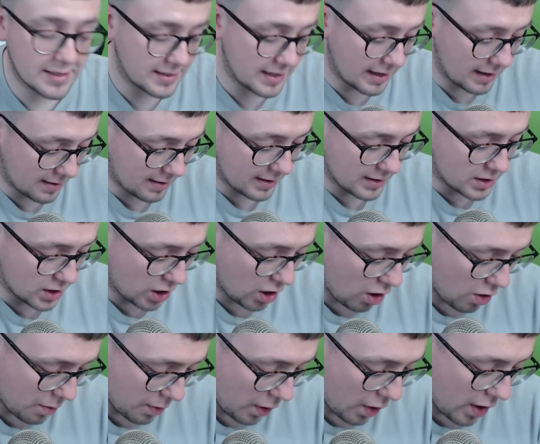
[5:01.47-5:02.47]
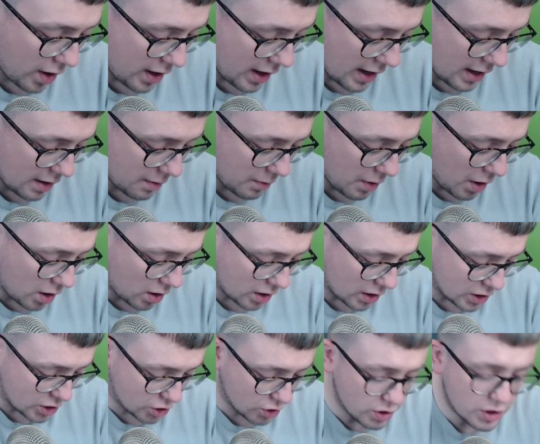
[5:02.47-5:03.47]
anything to go by, and I'm not going
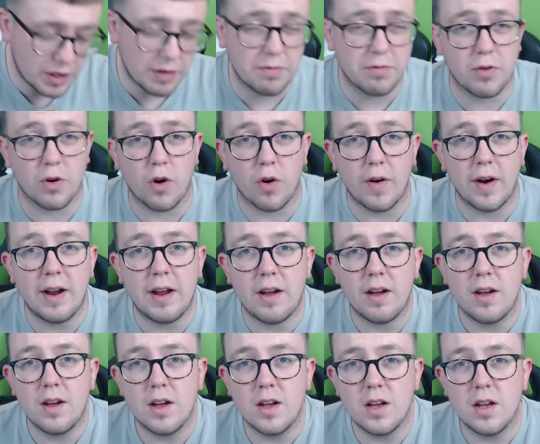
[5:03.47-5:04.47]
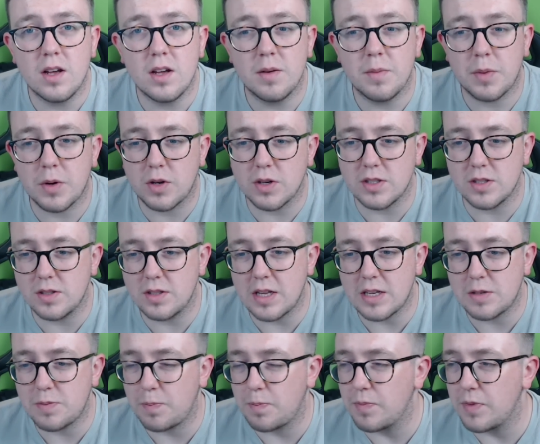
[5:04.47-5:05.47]
to judge him for it because
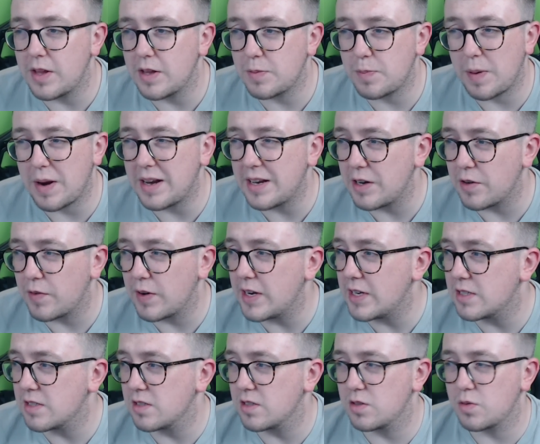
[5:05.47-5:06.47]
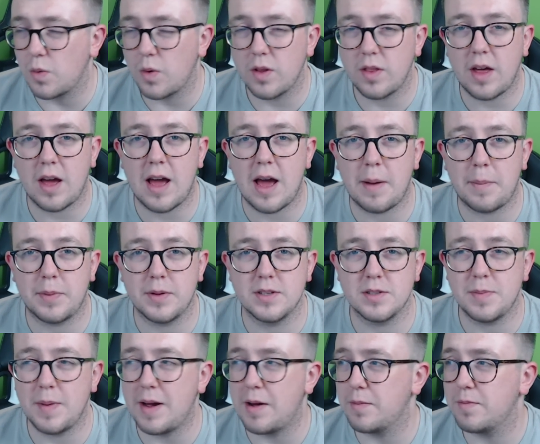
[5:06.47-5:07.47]
there's plenty of reasons why that happens,
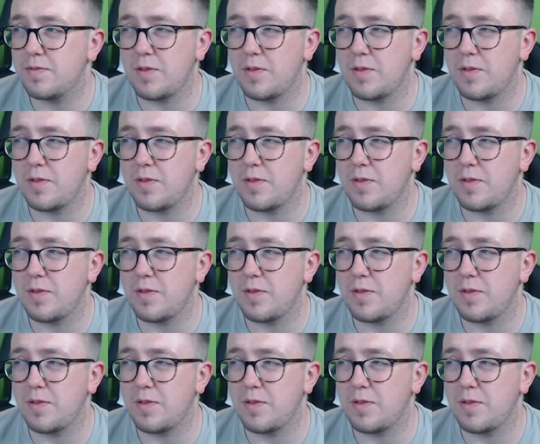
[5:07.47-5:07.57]
mate.